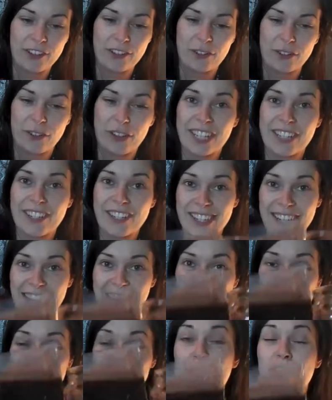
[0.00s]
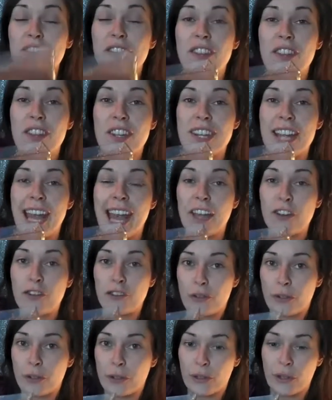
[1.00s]
So here's to the
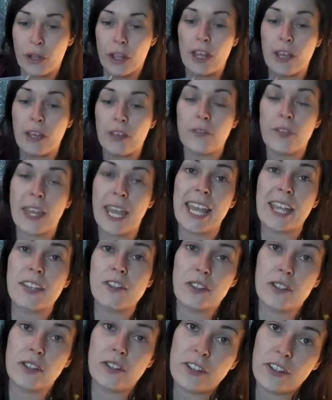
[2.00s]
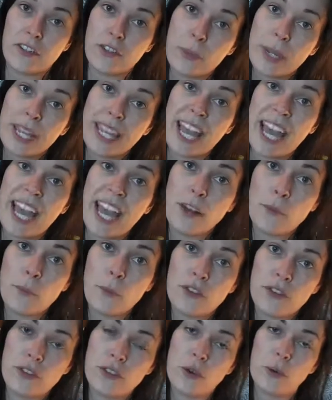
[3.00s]
natural V8 juice. If we
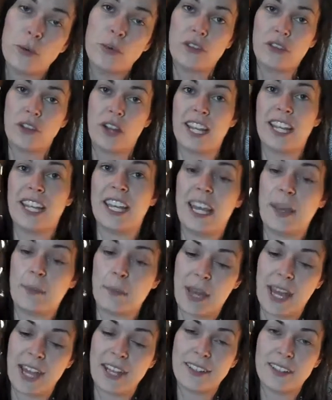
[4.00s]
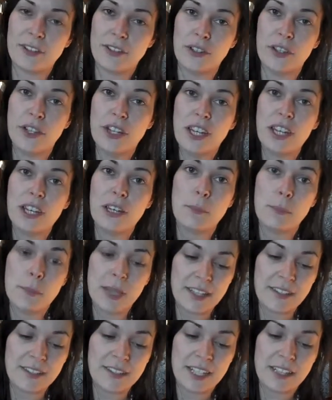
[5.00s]
can, we should always try and get back to
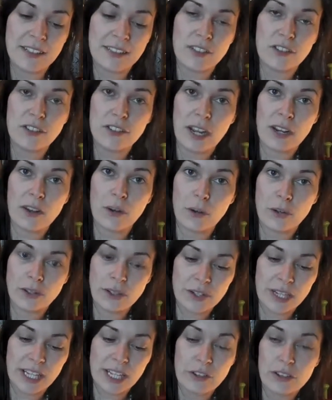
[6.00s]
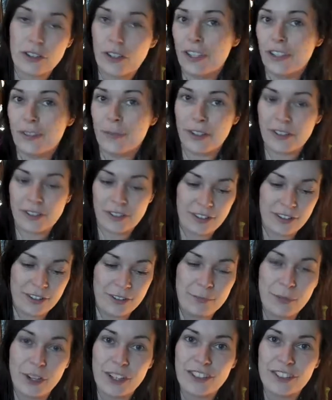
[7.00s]
basics and try and honour nature as
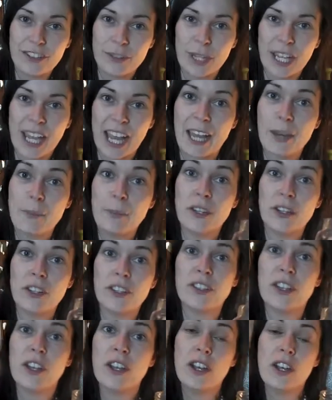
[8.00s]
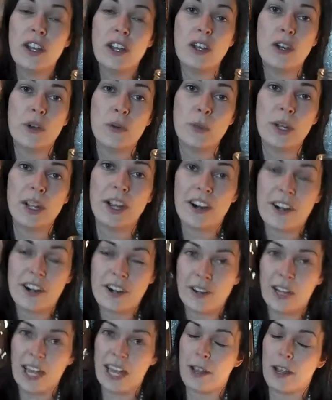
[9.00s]
much as we can, because we
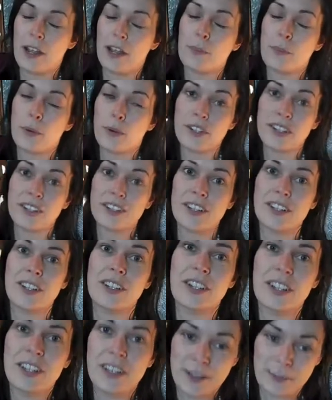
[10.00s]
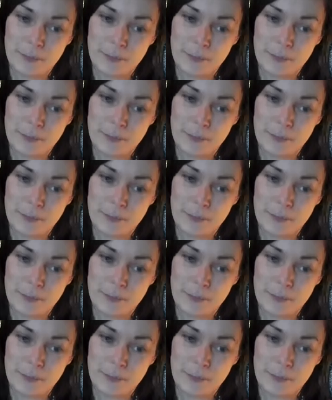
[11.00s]
are our bodies are